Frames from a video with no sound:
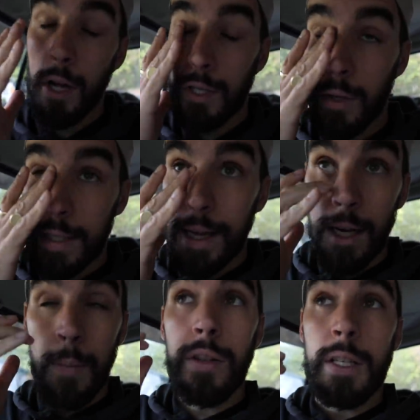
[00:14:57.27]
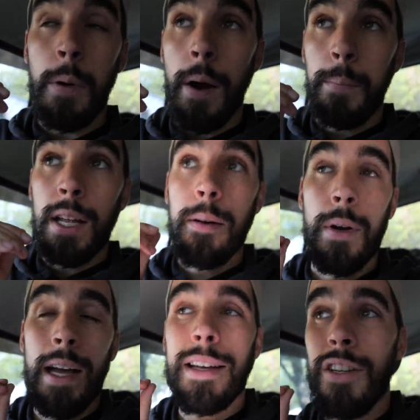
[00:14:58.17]
also excited about this property,
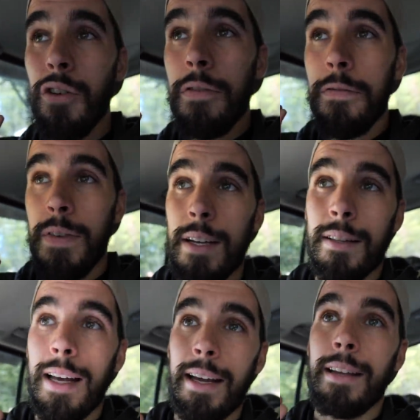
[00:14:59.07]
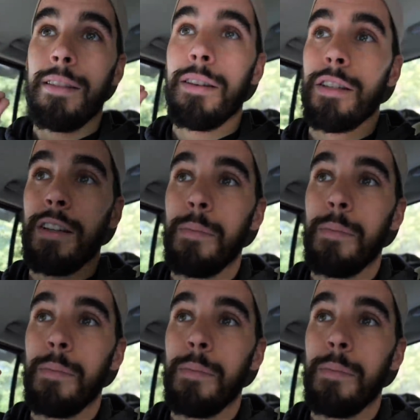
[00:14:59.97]
but I do feel like there's gonna